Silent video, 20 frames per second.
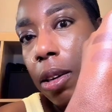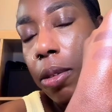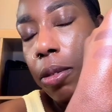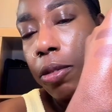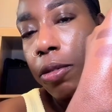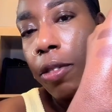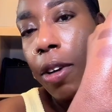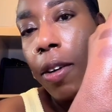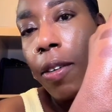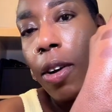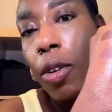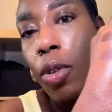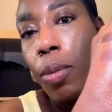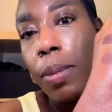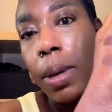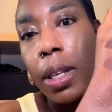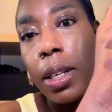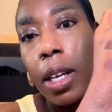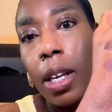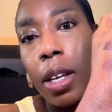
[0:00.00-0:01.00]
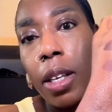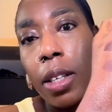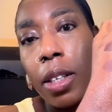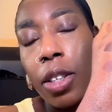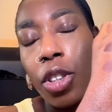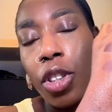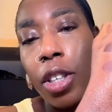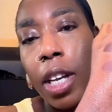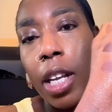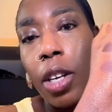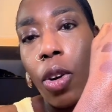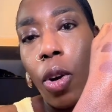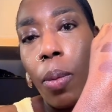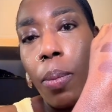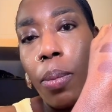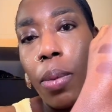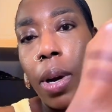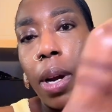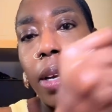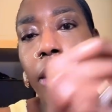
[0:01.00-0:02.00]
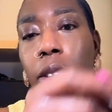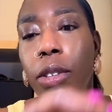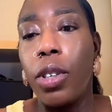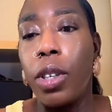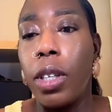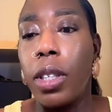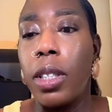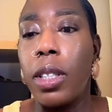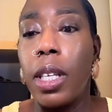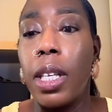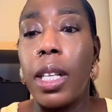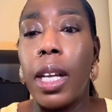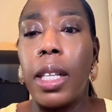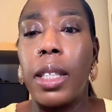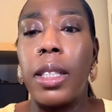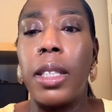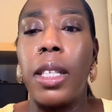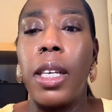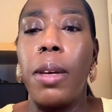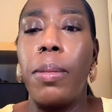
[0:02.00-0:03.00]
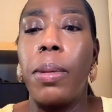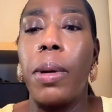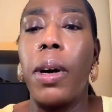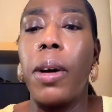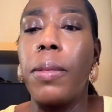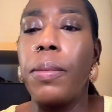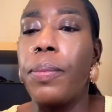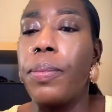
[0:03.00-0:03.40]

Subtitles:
Farah Homidi, the shade Umbra. You can see that's deeper.